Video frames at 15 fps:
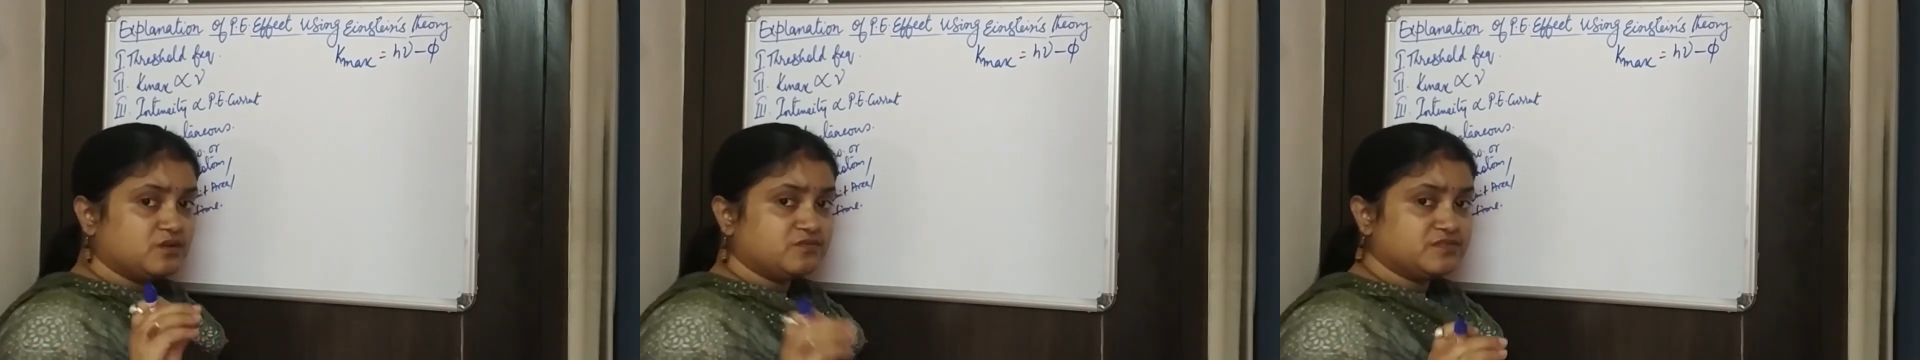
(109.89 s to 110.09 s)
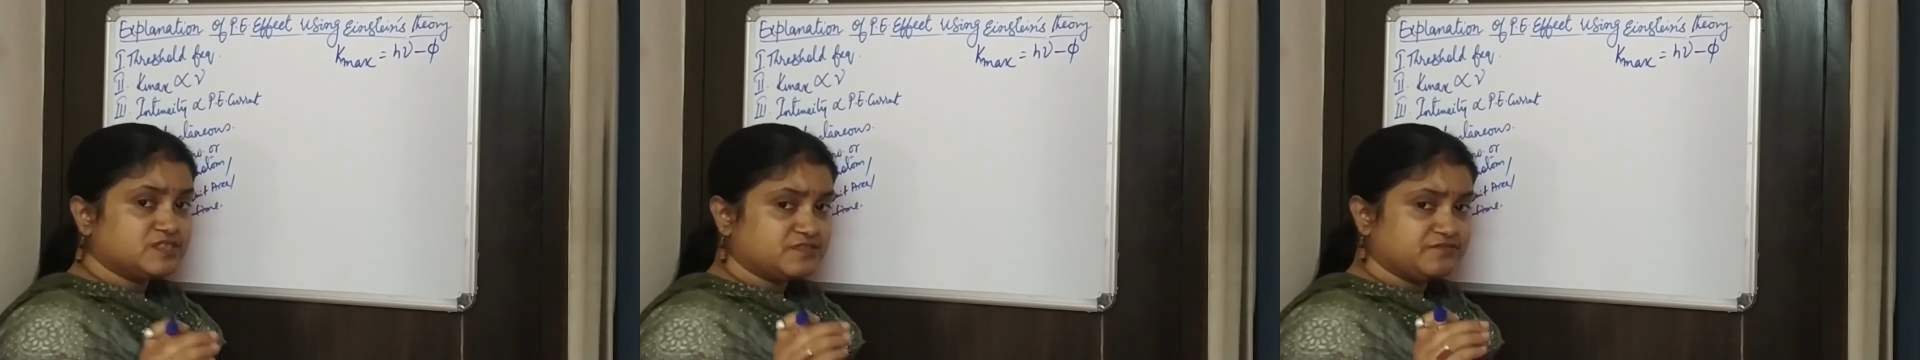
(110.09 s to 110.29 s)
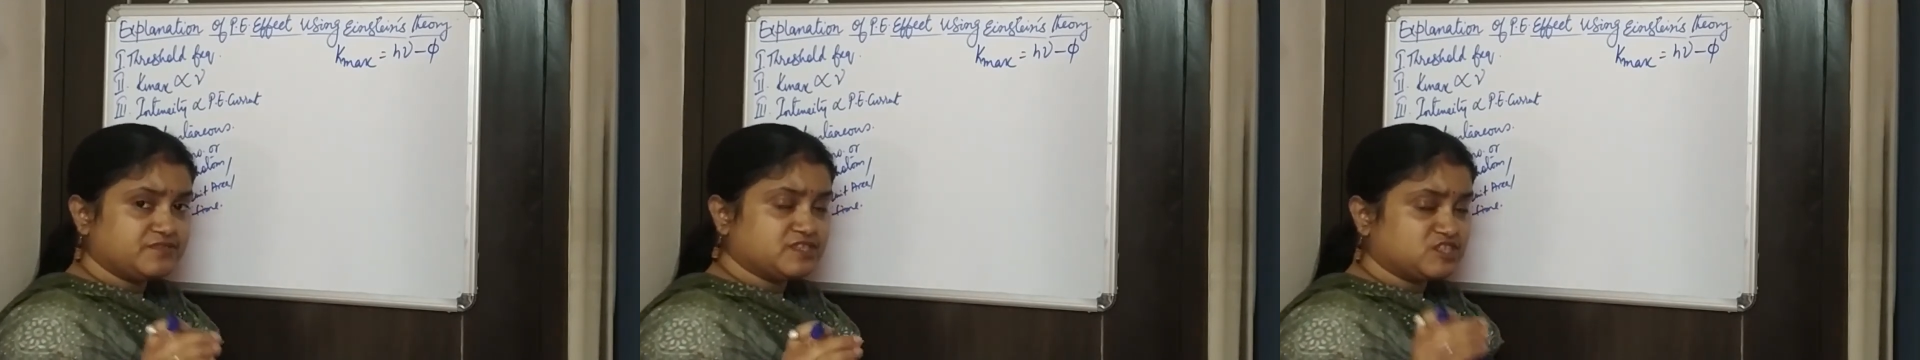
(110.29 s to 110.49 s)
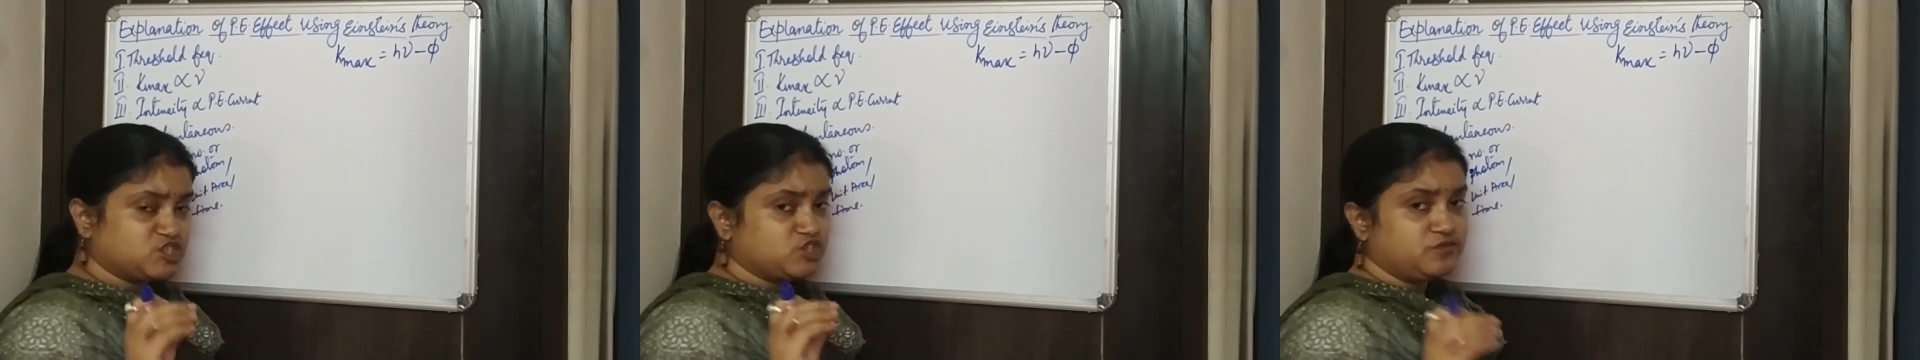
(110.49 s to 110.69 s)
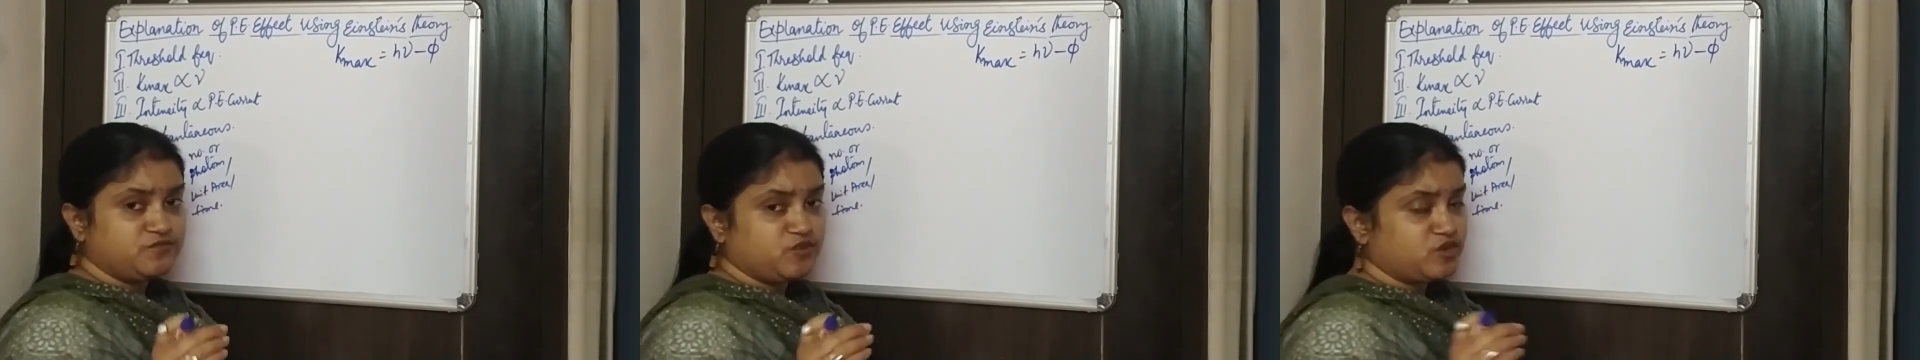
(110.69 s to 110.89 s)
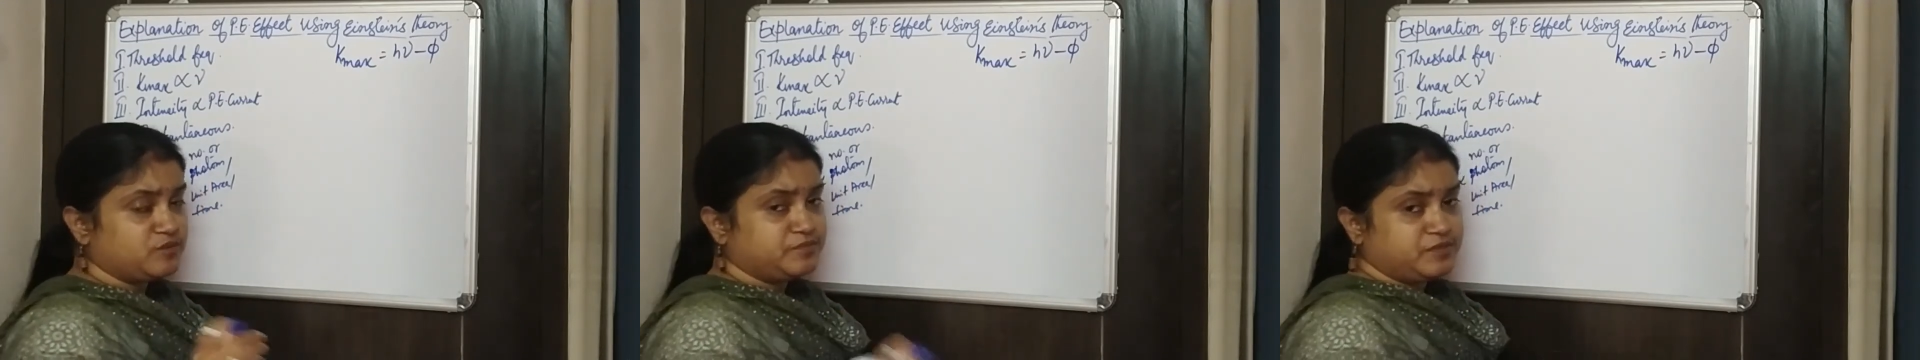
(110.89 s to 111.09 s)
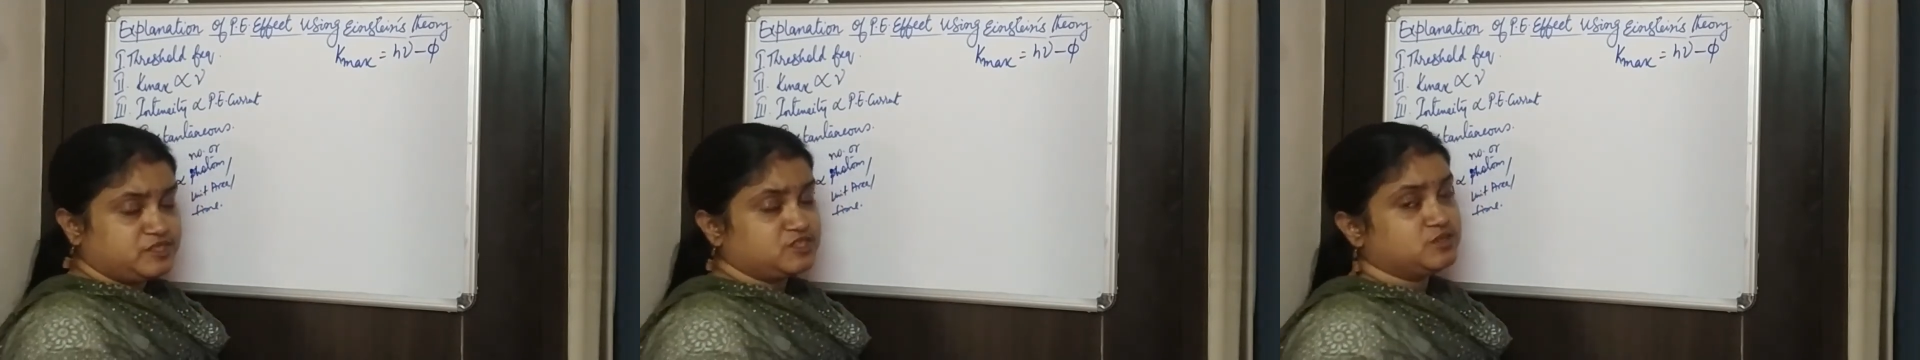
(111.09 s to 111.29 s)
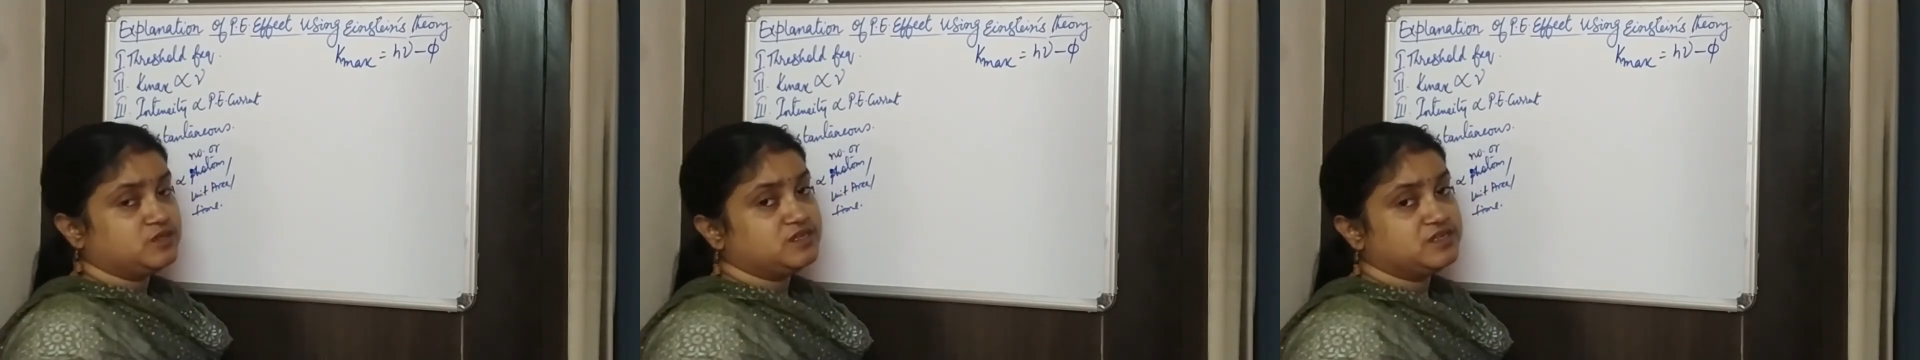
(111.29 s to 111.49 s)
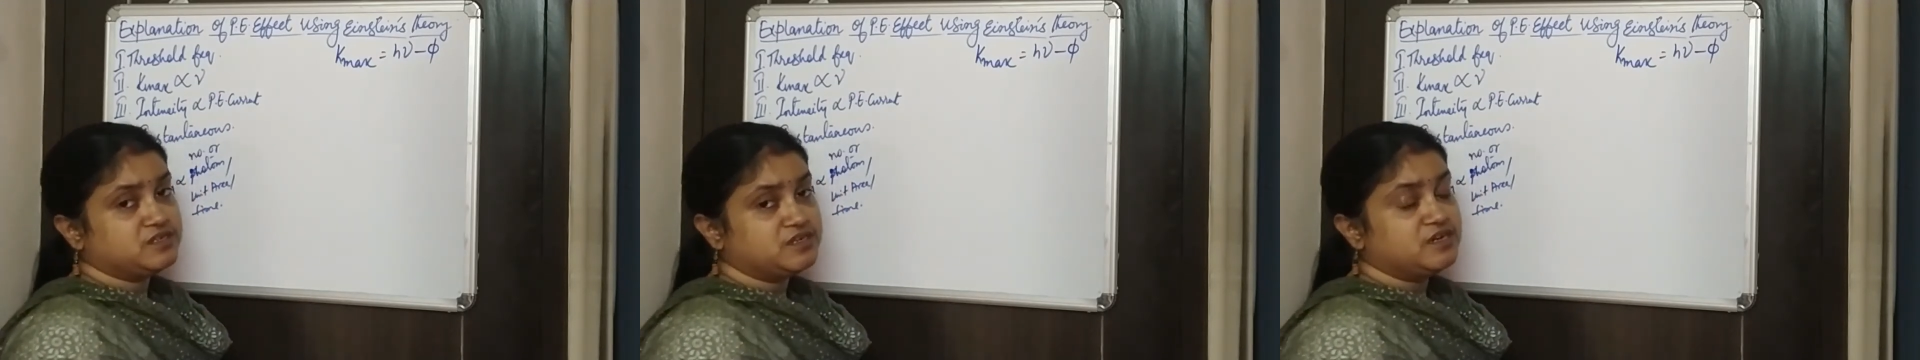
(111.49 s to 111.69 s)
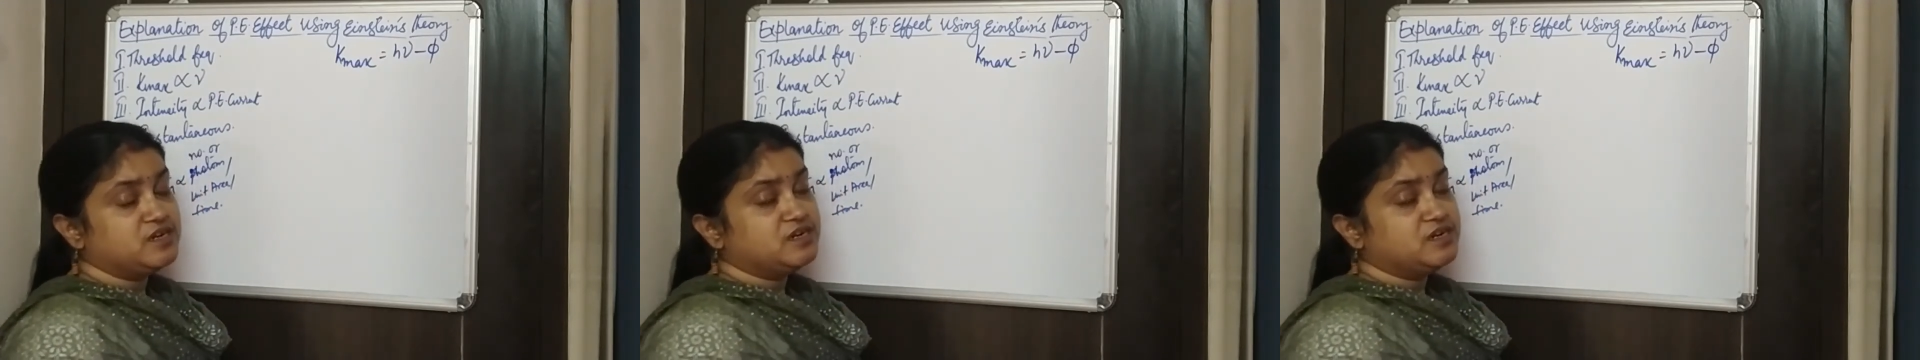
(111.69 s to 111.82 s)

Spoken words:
work function for a particular